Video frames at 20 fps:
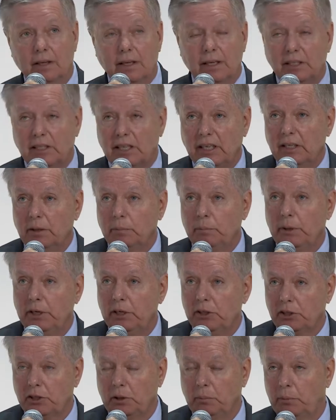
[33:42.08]
as they
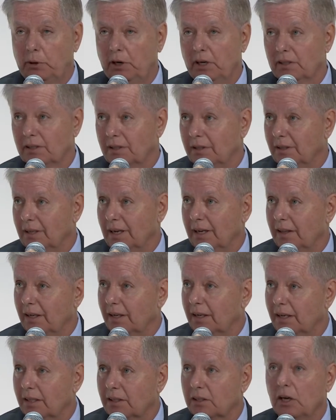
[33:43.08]
impeached the president. I
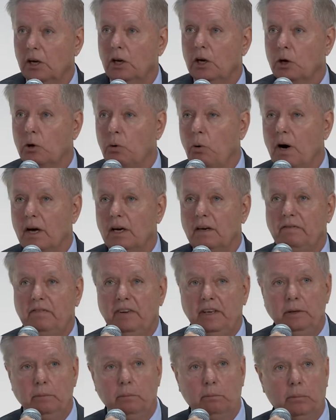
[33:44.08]
think that's quite a
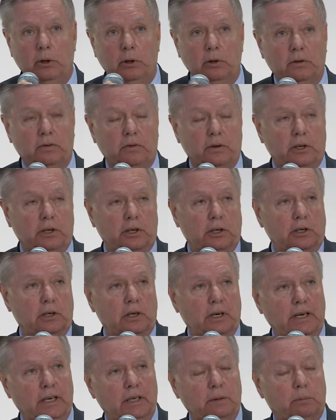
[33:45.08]
feat both for her
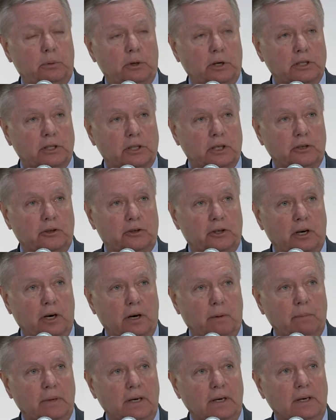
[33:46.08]
and President
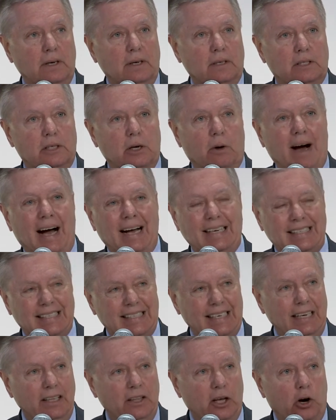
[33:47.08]
Trump. So I
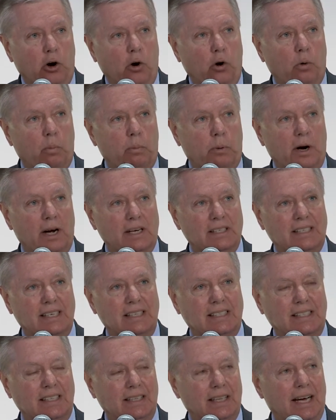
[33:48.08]
see the whole
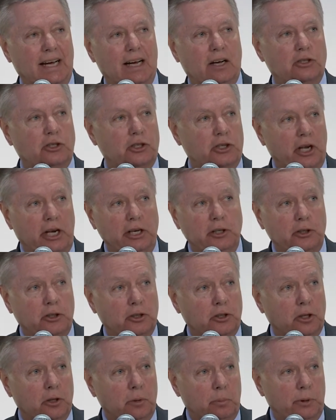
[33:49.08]
process in the House dangerous
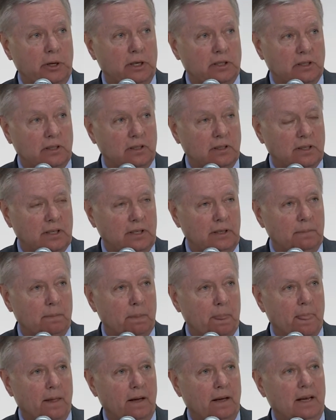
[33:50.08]
to the presidency.
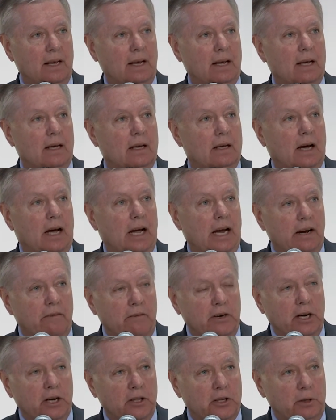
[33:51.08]

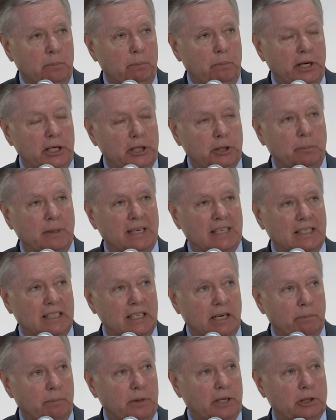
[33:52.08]
Every other impeachment
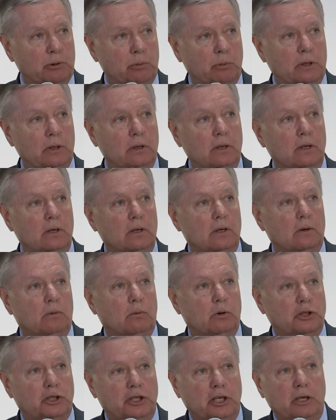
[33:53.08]
except this one
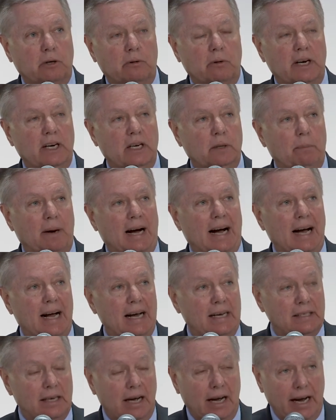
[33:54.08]
was generated
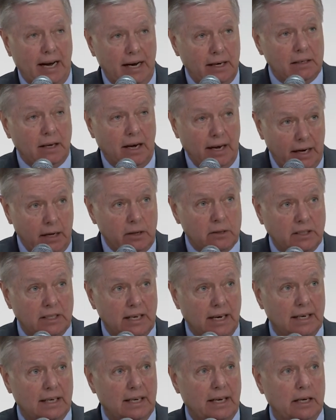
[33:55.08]
by
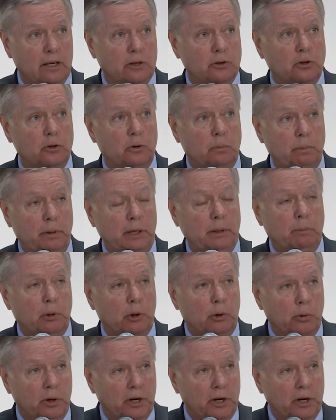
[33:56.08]
outside counsel, people who are